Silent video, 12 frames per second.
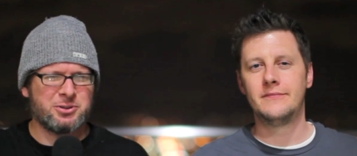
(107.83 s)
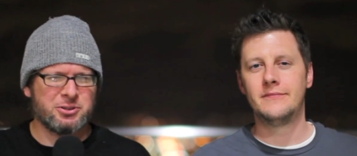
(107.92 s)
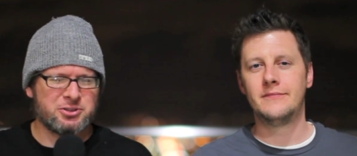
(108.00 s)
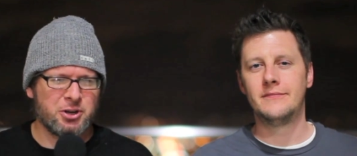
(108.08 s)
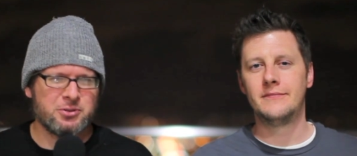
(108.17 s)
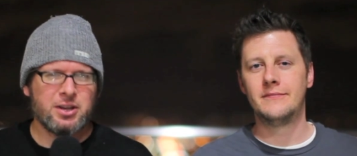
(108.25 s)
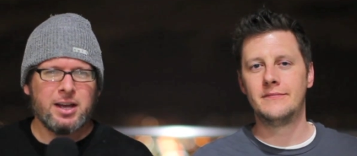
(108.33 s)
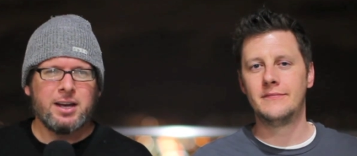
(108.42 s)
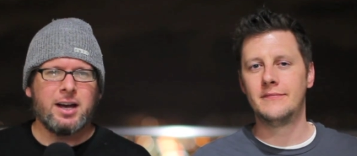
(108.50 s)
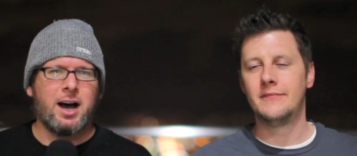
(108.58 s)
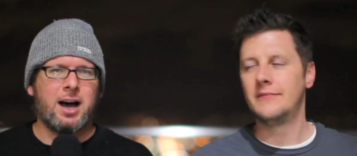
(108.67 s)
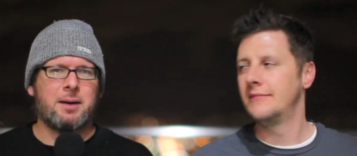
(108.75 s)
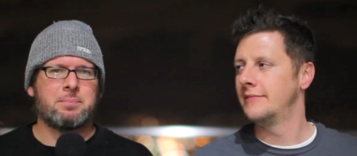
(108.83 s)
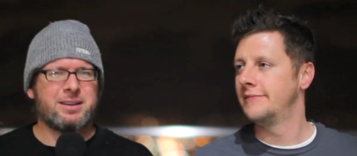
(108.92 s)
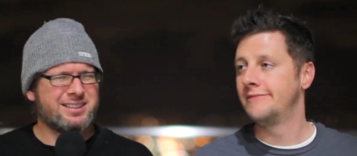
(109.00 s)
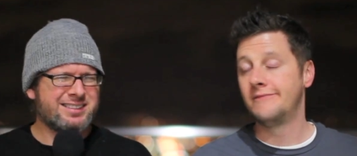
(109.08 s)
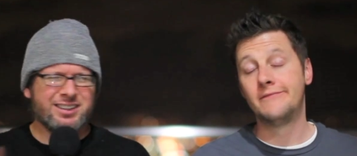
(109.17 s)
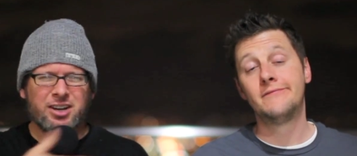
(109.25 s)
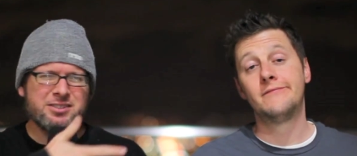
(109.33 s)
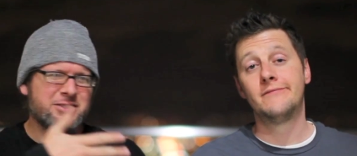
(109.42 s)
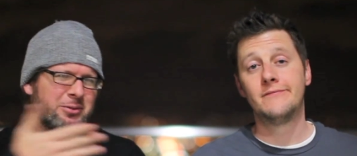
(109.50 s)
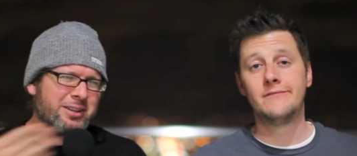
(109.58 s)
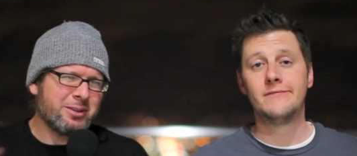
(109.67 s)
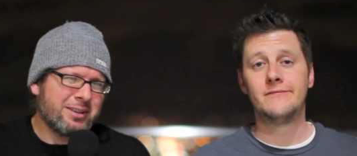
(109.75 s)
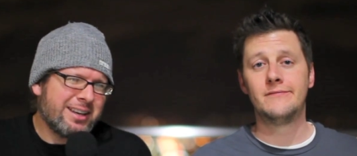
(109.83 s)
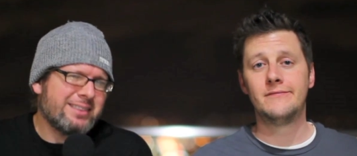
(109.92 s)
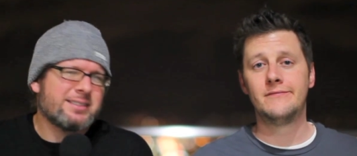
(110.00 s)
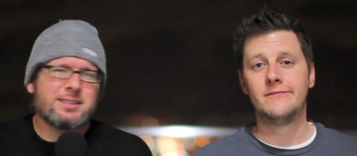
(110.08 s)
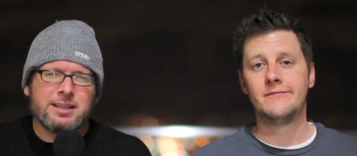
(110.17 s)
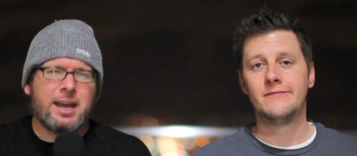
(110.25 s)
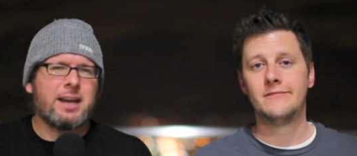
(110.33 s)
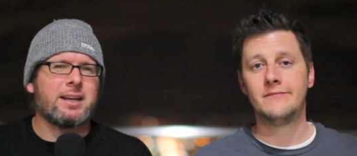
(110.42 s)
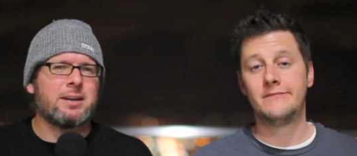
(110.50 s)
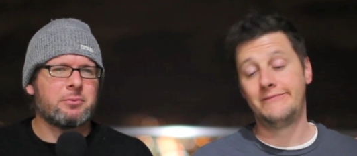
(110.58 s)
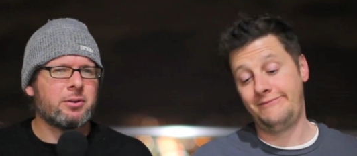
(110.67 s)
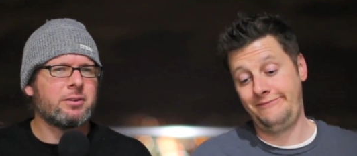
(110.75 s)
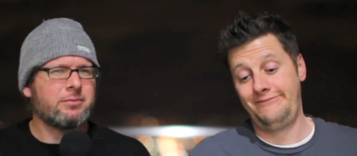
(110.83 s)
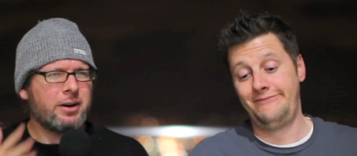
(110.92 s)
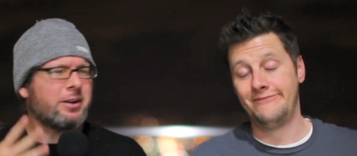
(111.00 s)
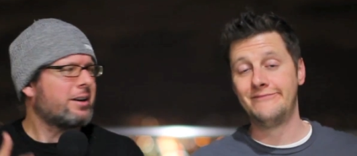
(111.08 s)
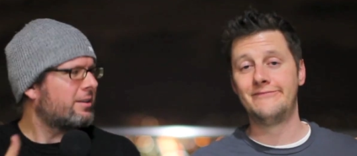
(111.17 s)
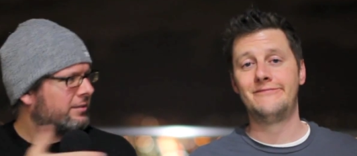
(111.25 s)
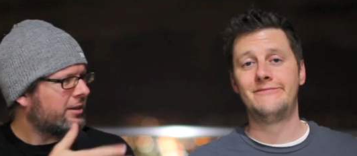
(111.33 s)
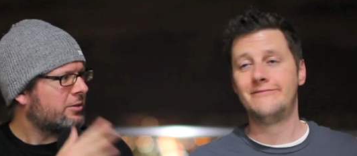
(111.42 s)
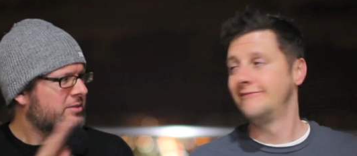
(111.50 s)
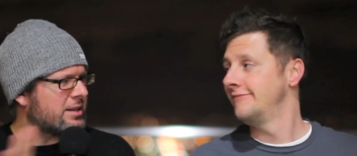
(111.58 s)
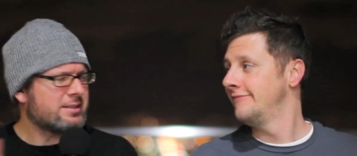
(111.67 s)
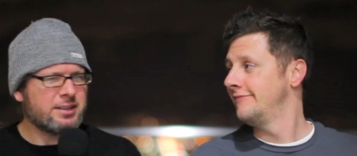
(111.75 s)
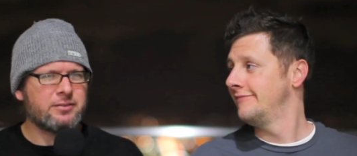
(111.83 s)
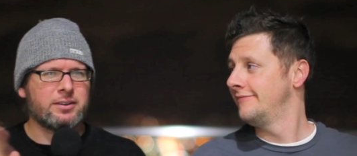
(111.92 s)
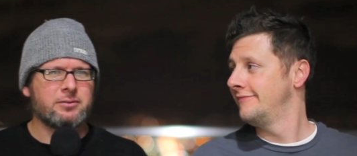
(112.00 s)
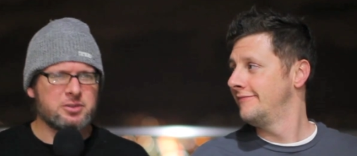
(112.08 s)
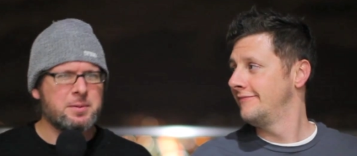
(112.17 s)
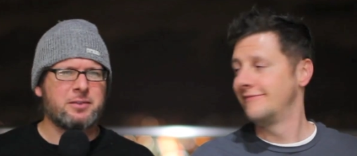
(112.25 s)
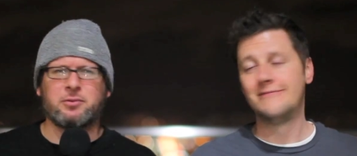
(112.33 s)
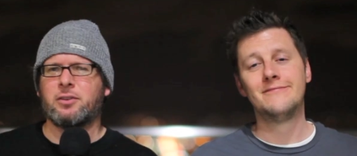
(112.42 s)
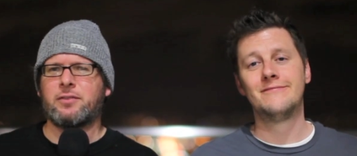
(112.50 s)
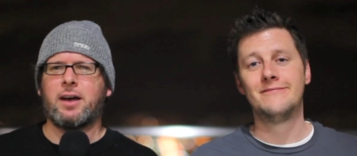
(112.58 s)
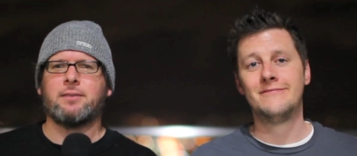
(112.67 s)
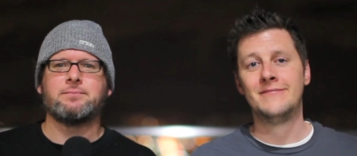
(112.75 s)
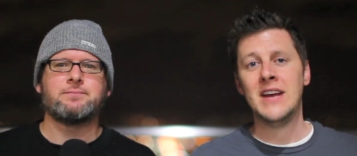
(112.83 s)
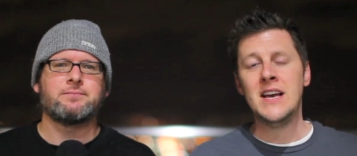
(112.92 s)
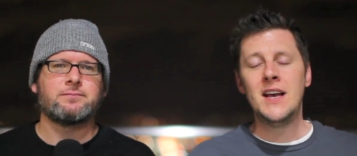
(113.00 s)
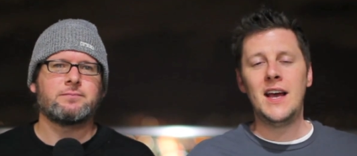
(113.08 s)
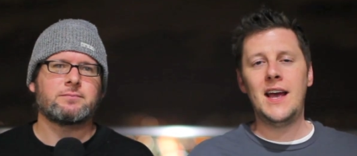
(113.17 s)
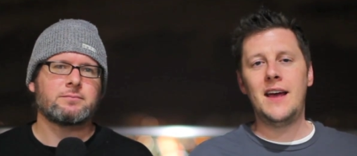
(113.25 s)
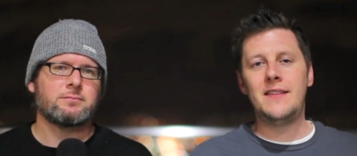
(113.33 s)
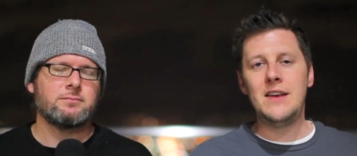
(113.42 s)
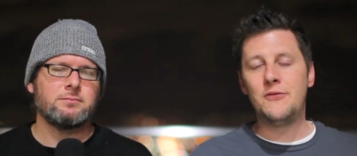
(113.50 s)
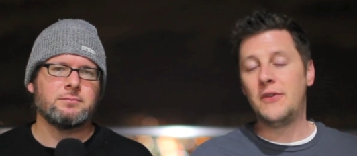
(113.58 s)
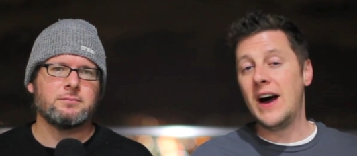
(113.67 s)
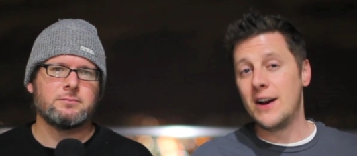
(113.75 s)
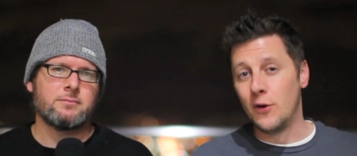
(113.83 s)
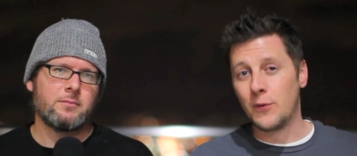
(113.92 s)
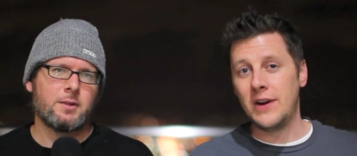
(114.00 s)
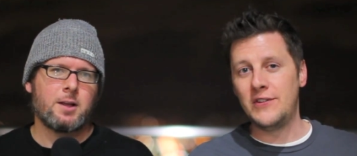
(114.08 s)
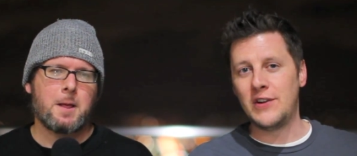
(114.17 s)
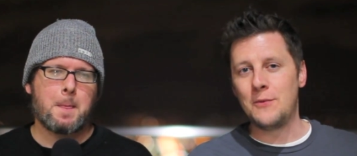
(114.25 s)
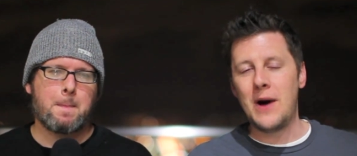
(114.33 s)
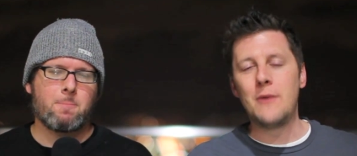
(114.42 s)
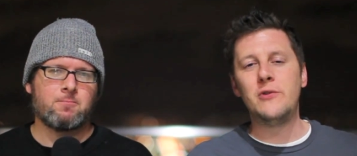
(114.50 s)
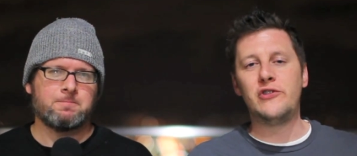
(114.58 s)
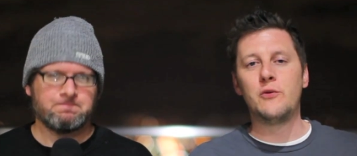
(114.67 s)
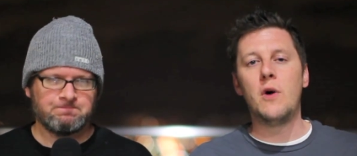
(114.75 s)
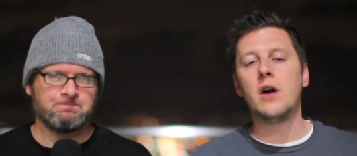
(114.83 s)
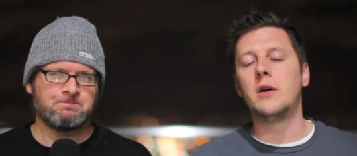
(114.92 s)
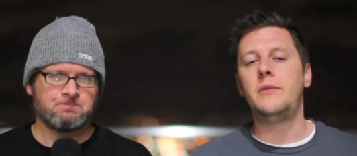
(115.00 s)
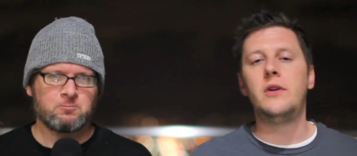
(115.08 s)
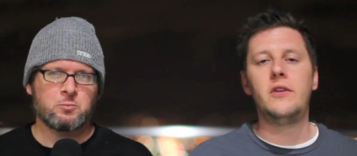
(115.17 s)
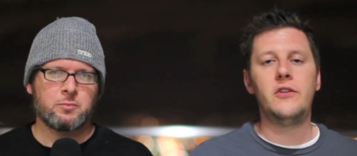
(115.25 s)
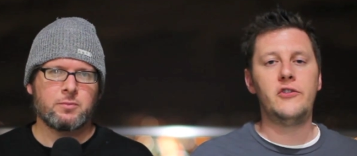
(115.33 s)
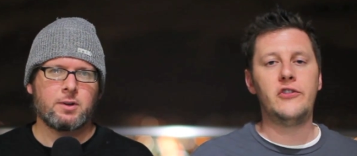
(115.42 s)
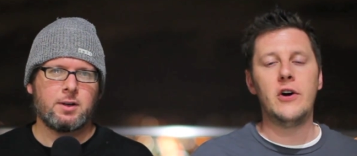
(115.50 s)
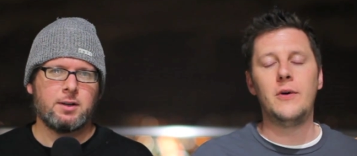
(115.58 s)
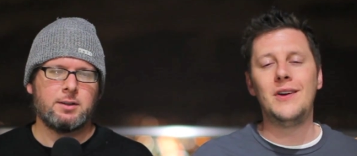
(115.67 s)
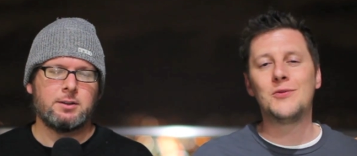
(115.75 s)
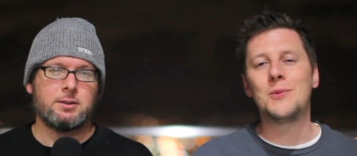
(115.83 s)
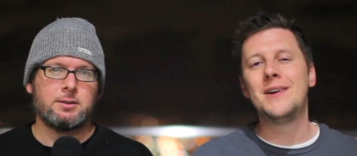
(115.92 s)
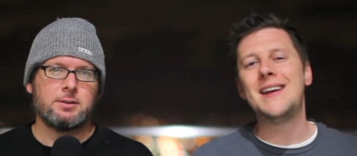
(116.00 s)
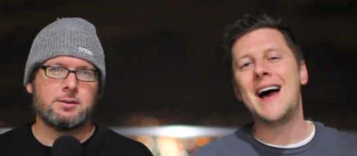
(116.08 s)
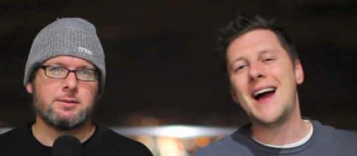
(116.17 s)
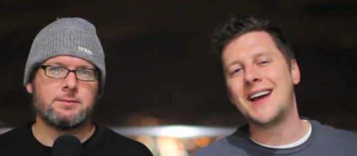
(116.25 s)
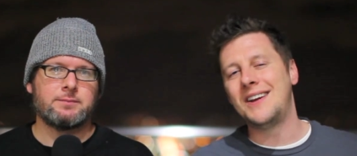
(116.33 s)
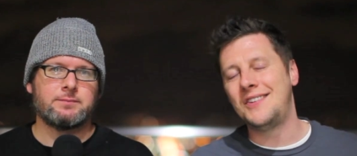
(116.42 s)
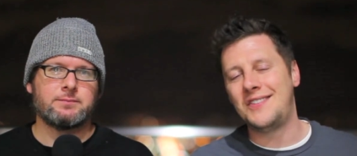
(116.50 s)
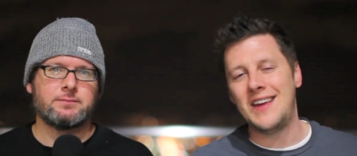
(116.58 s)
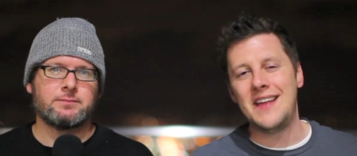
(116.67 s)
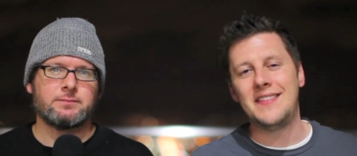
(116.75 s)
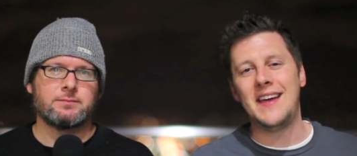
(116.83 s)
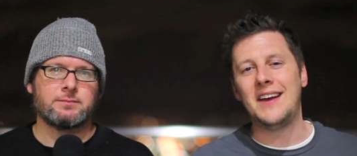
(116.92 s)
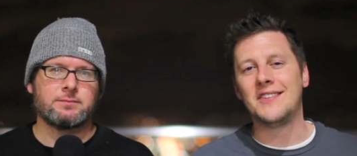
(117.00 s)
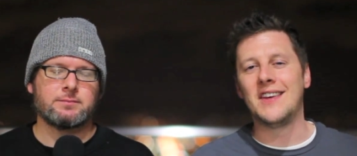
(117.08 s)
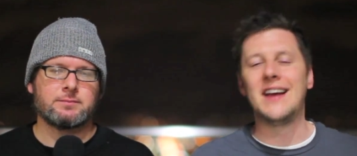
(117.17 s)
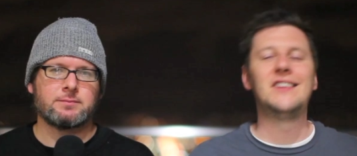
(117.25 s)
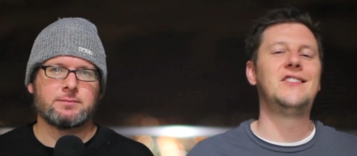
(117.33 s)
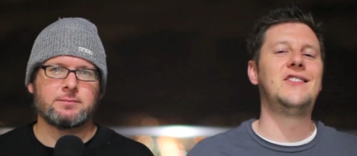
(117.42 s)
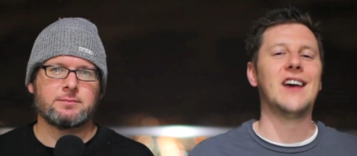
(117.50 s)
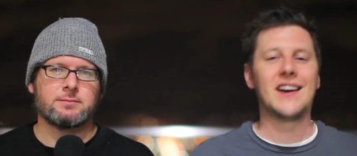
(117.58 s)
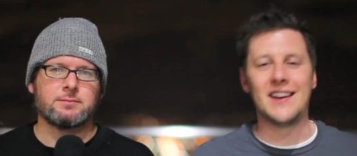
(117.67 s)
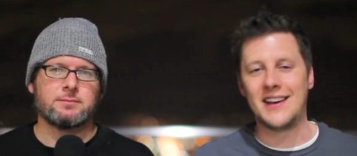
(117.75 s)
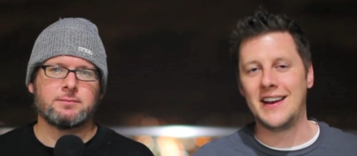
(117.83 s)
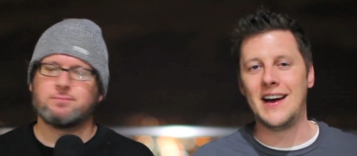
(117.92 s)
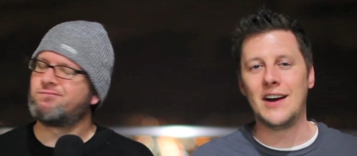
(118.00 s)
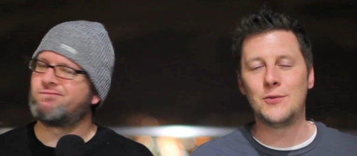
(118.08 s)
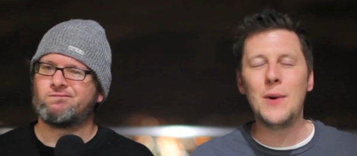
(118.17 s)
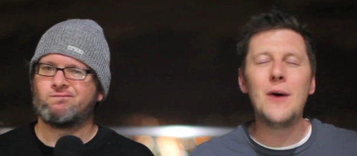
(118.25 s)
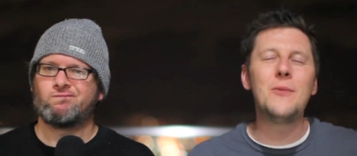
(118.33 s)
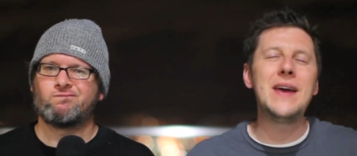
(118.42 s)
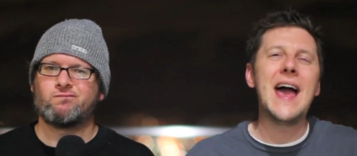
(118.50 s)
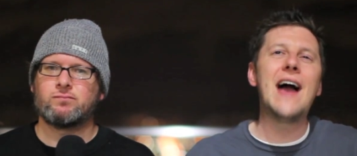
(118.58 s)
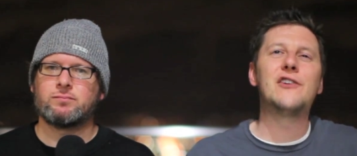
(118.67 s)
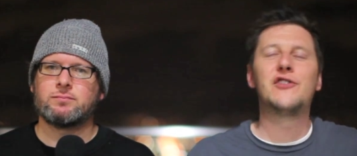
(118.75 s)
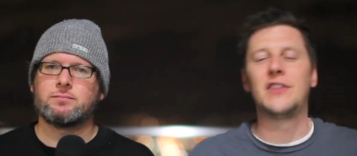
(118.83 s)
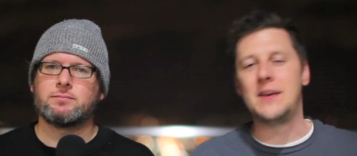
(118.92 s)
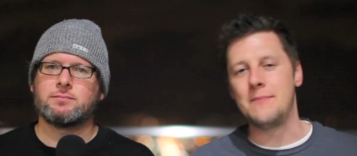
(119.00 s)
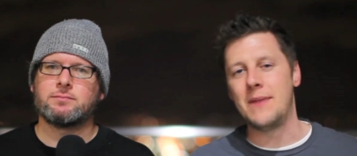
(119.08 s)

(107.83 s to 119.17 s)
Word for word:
Speaker 1: our old shows. Because, uh, and also, you know, Keith is Canadian. We're very, you know, sensitive and respectful of that.
Speaker 2: And the final reason why we should welcome you to the show is we're not going to say things like, suck it, Canucks. Well, we actually